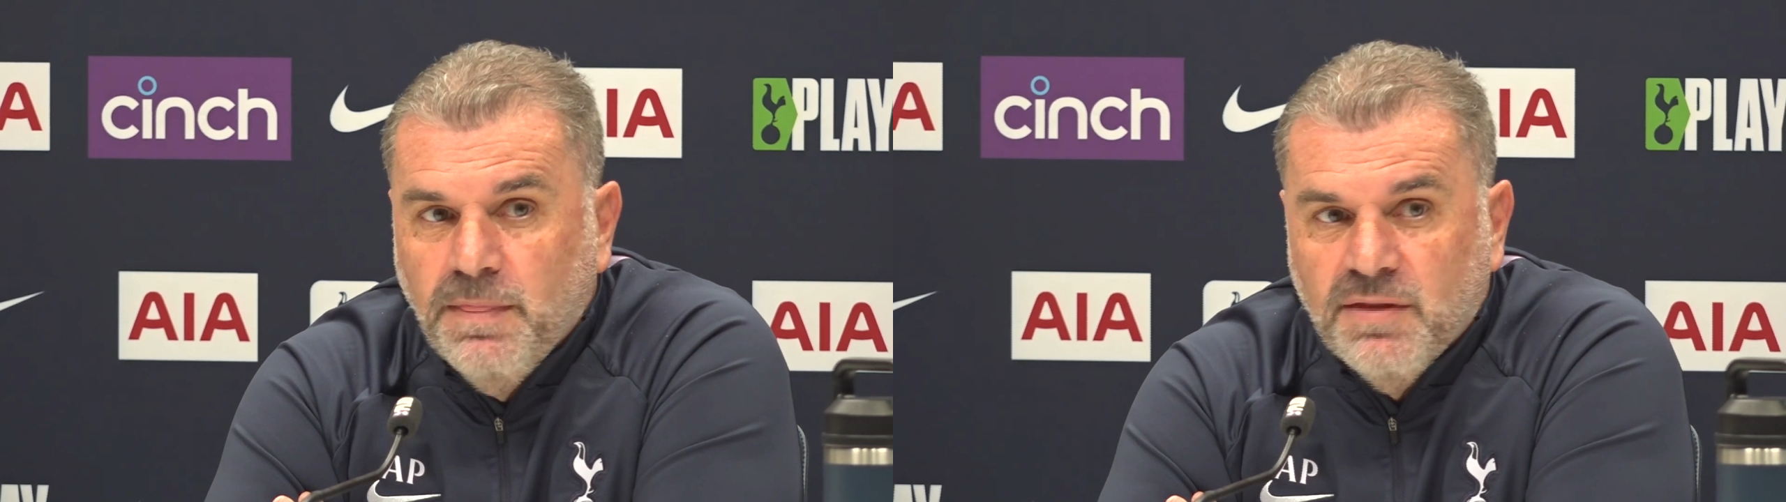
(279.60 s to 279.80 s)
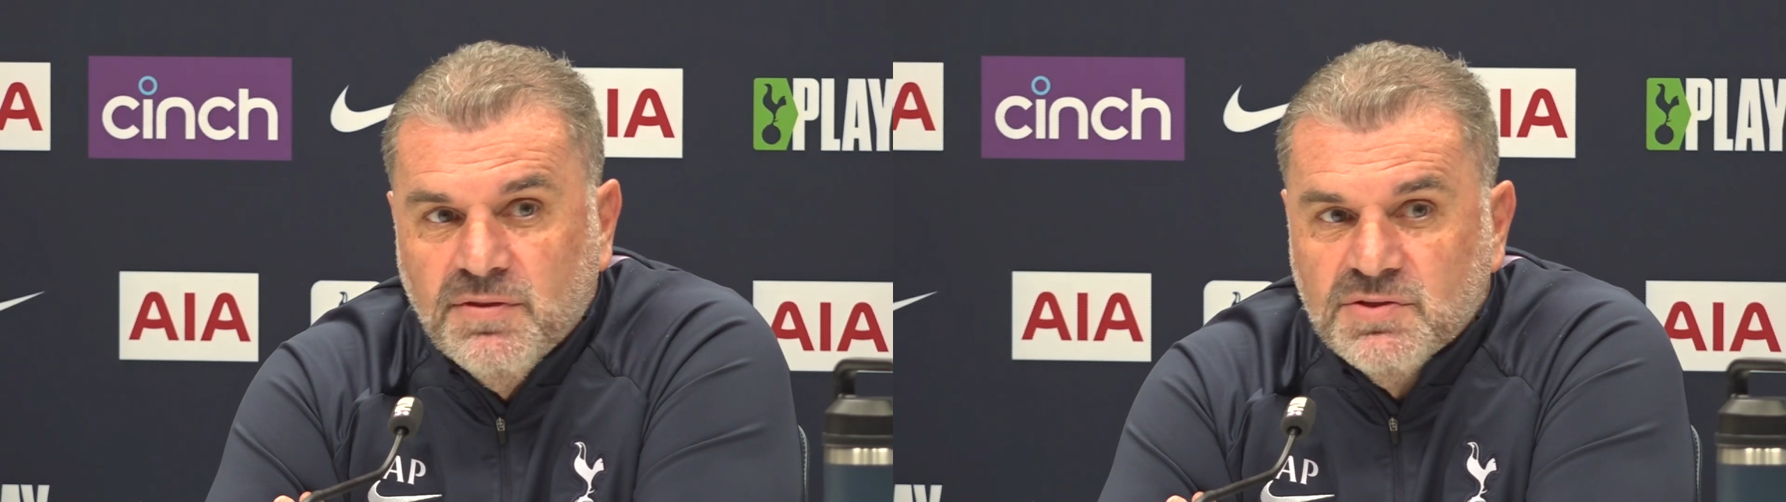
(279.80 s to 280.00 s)

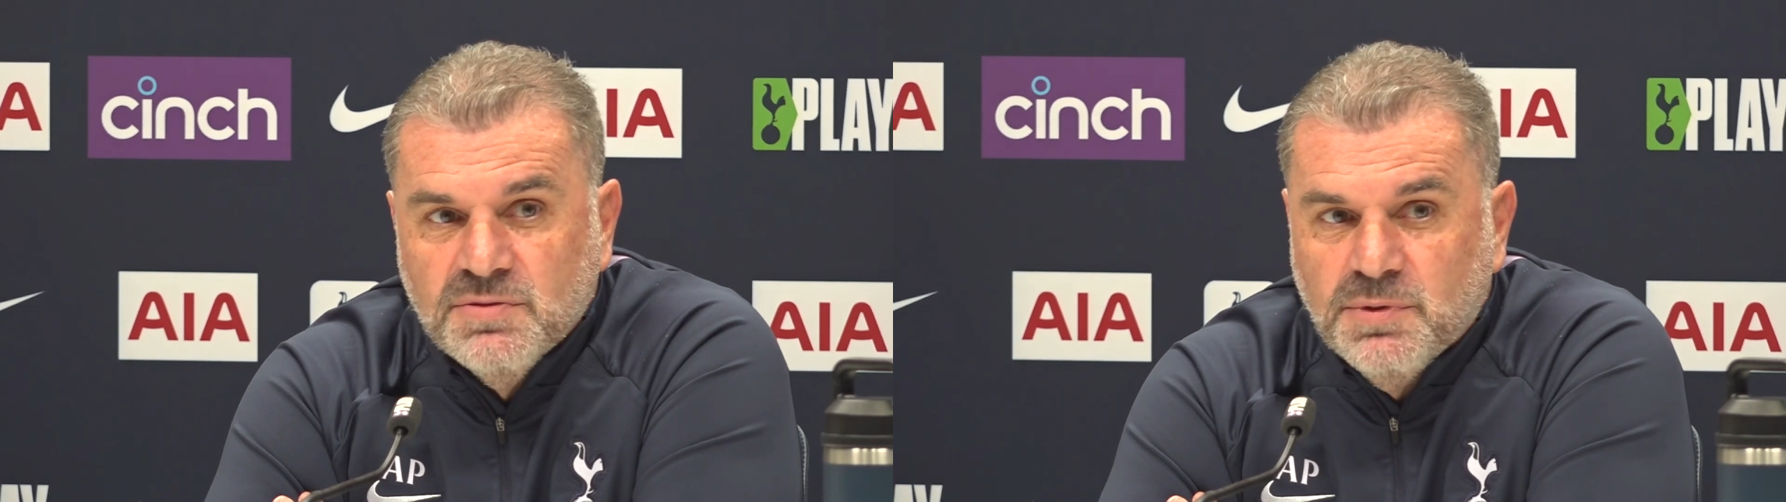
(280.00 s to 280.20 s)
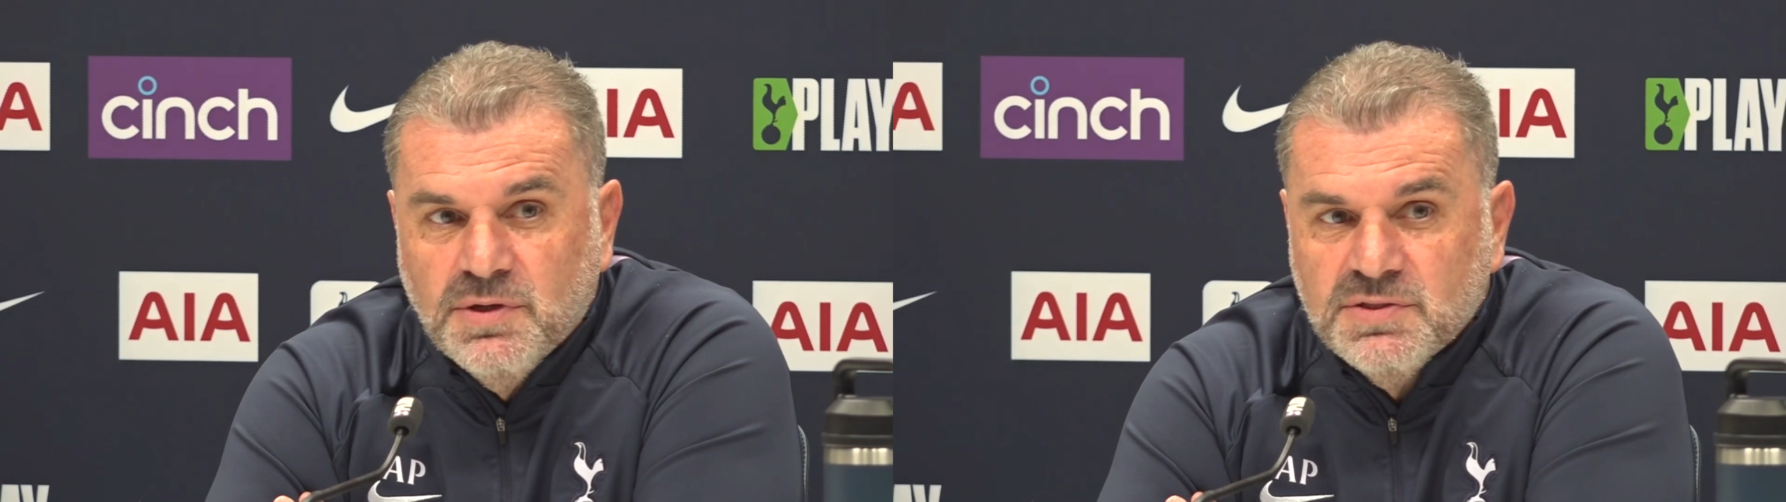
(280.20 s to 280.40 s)
Nothing
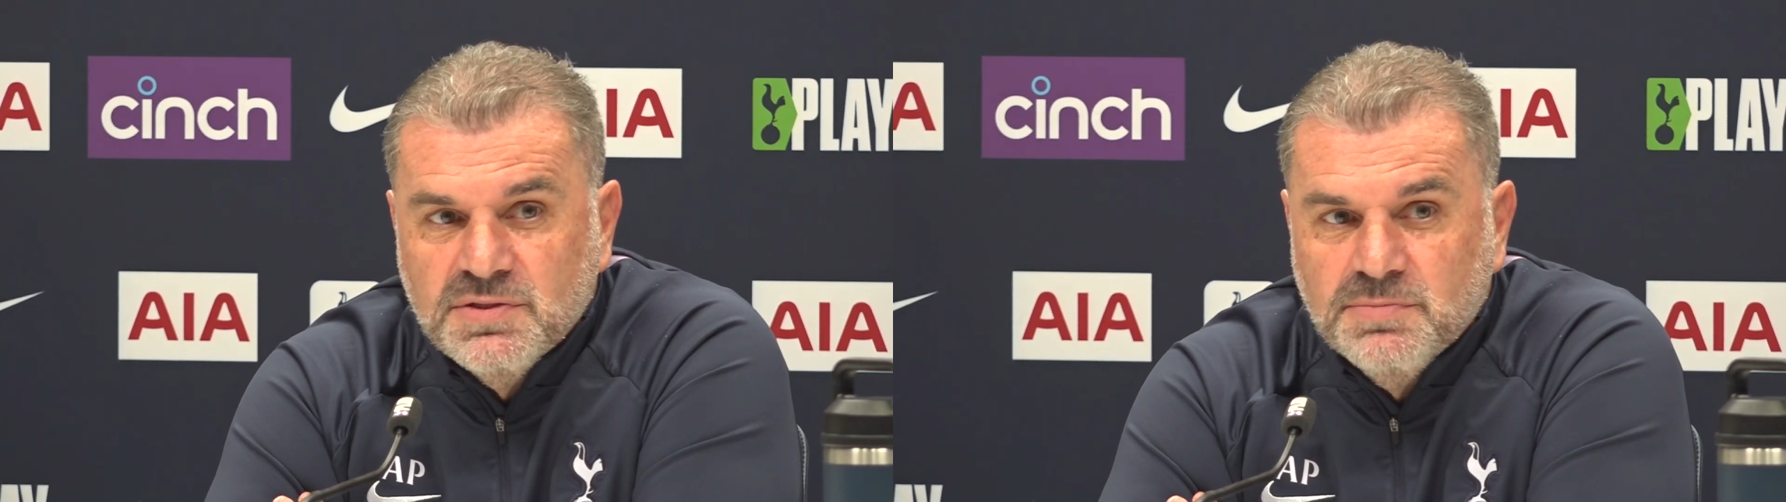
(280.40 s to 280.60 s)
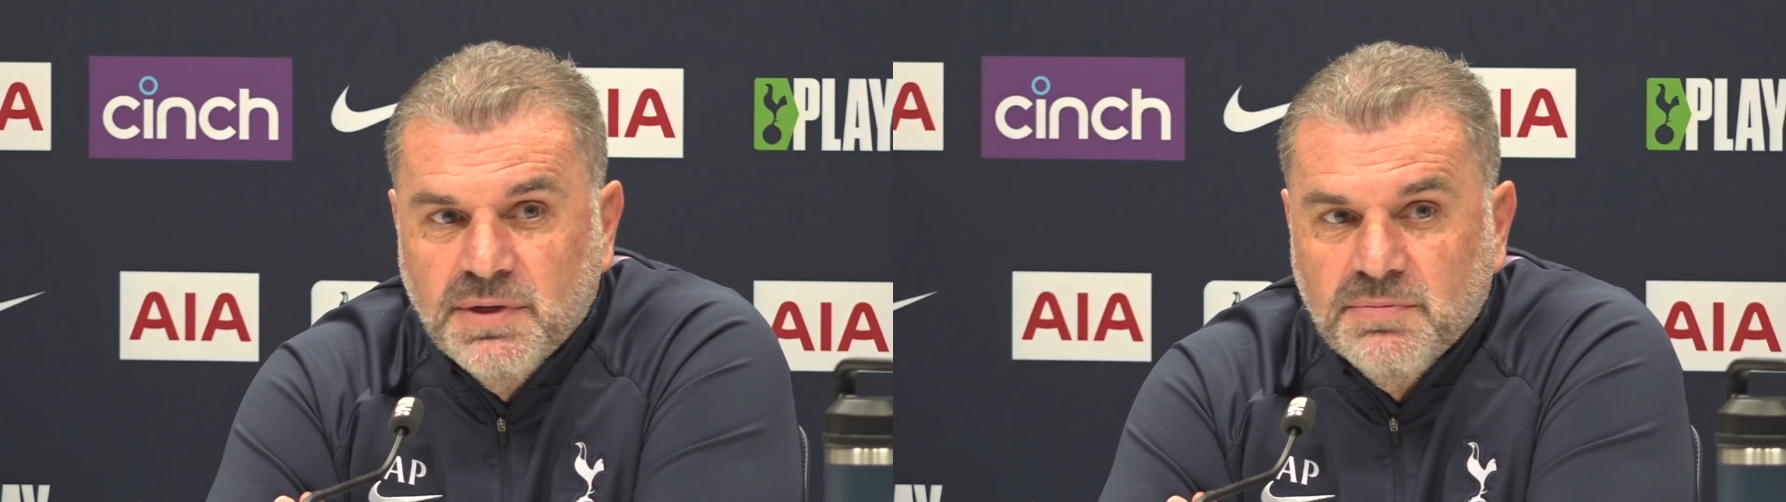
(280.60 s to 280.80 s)

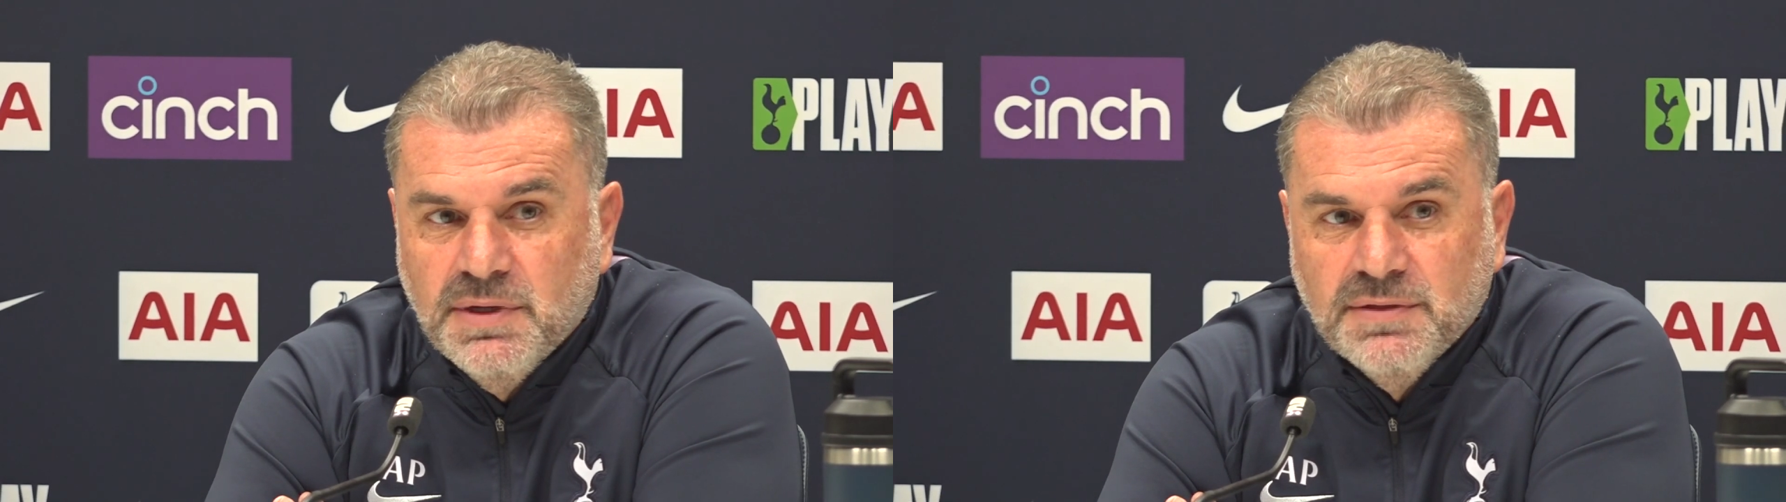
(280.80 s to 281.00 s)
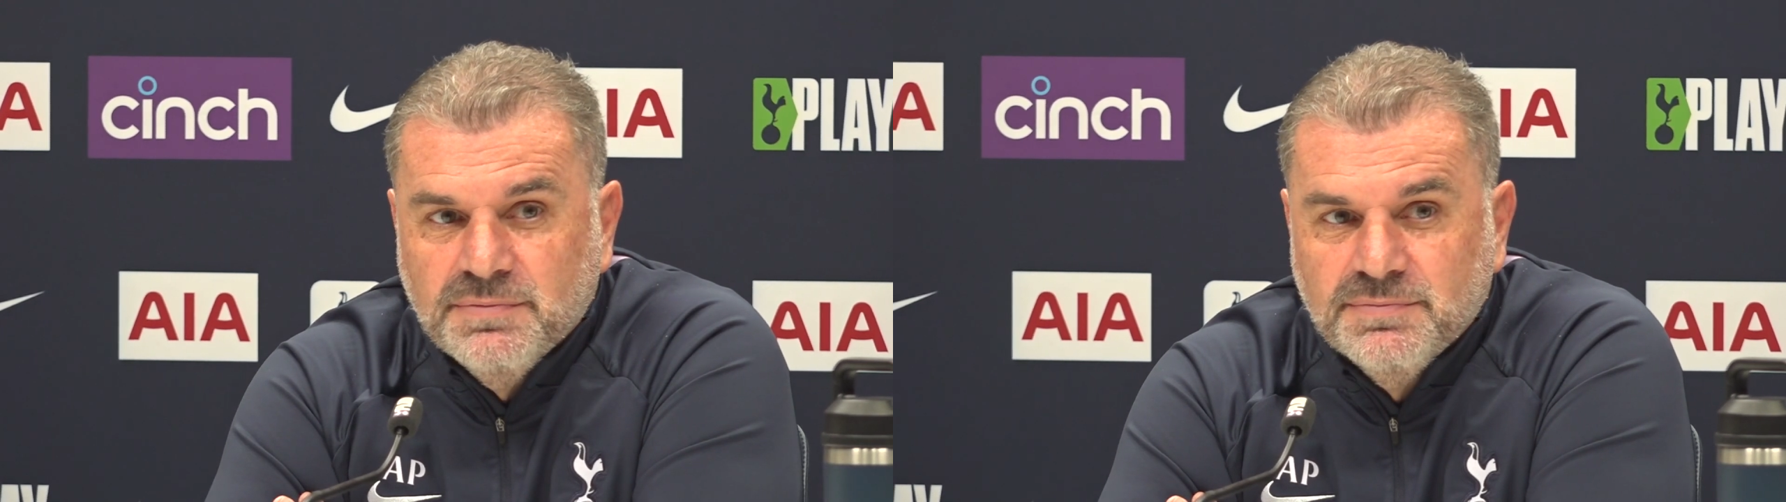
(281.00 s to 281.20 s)
surprises me,
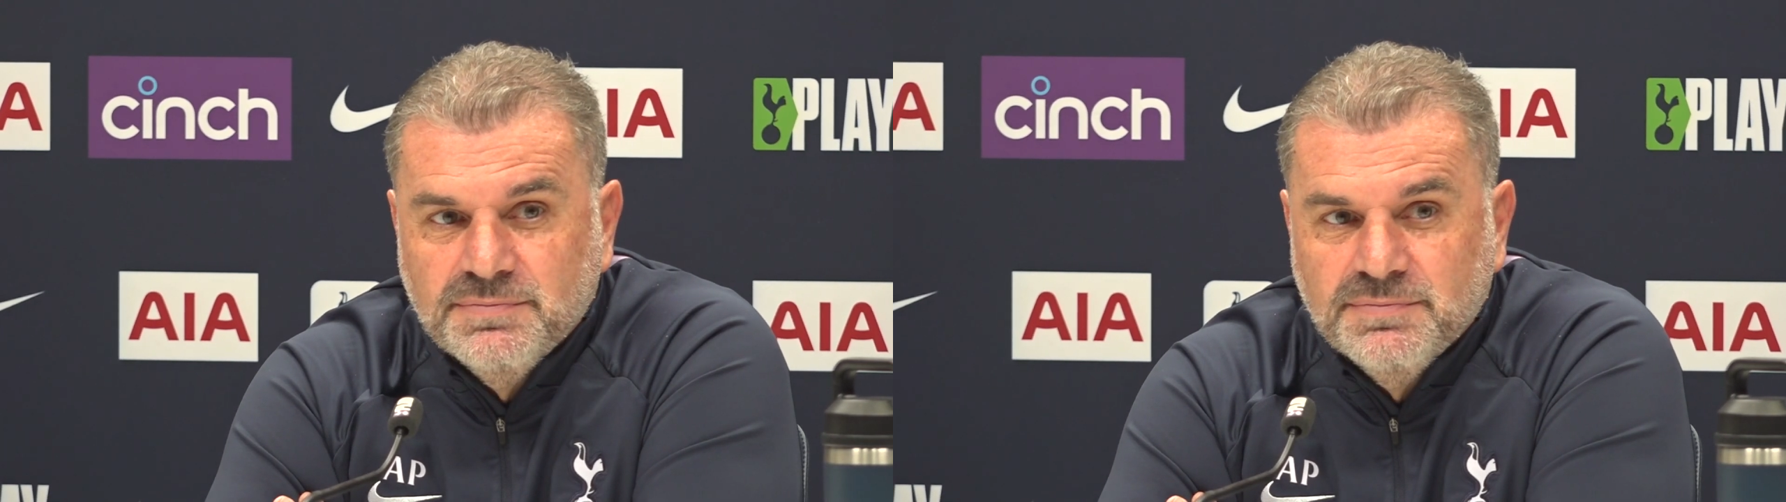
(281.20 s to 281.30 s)
mate.